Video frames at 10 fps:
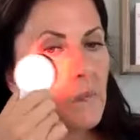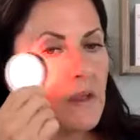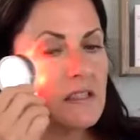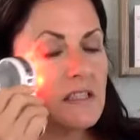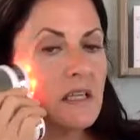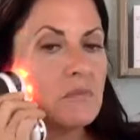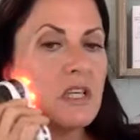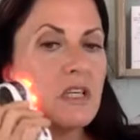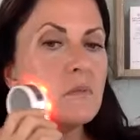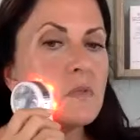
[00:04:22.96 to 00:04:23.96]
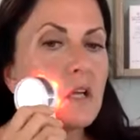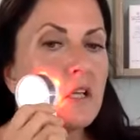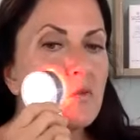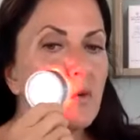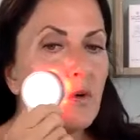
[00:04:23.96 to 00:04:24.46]
And sometimes I
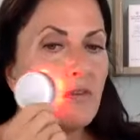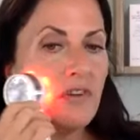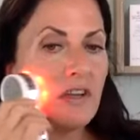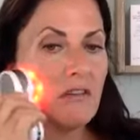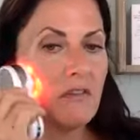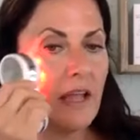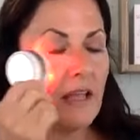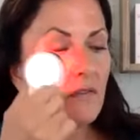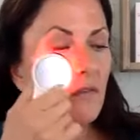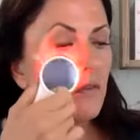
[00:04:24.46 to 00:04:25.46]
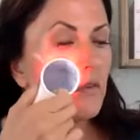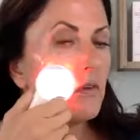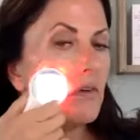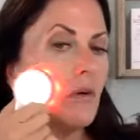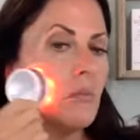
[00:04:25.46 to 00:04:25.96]
draw figure of 8s
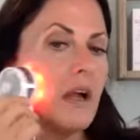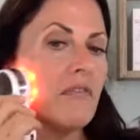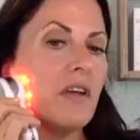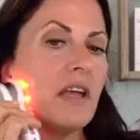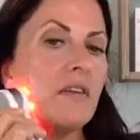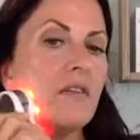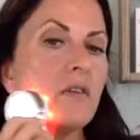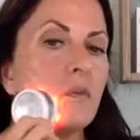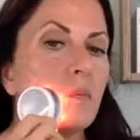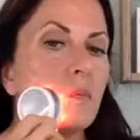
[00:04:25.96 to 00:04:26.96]
on my face.